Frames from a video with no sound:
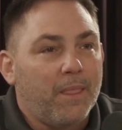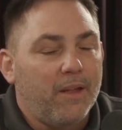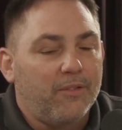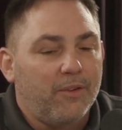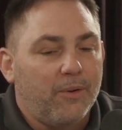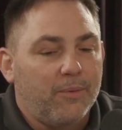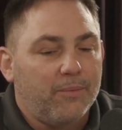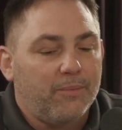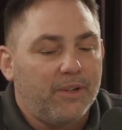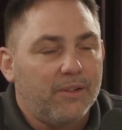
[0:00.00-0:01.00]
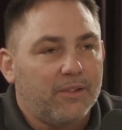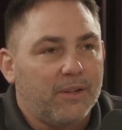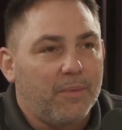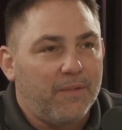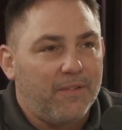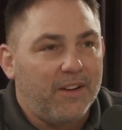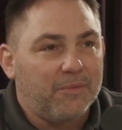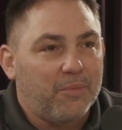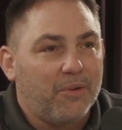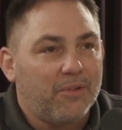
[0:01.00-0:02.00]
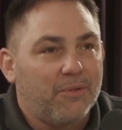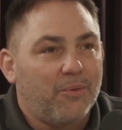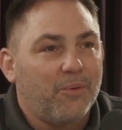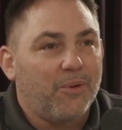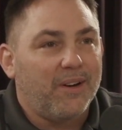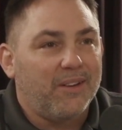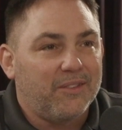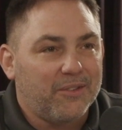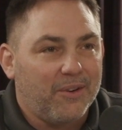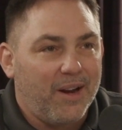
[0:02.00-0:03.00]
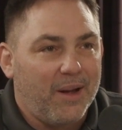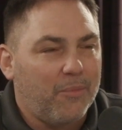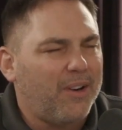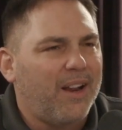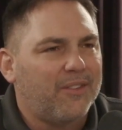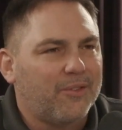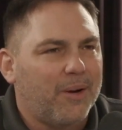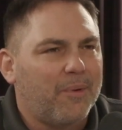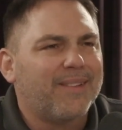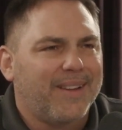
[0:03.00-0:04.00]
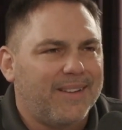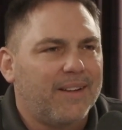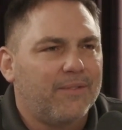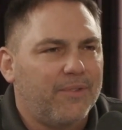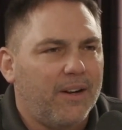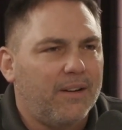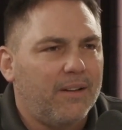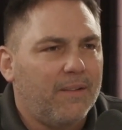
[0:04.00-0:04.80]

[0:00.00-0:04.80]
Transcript: And so when you looked at my Facebook or Instagram, or not Instagram, LinkedIn feed,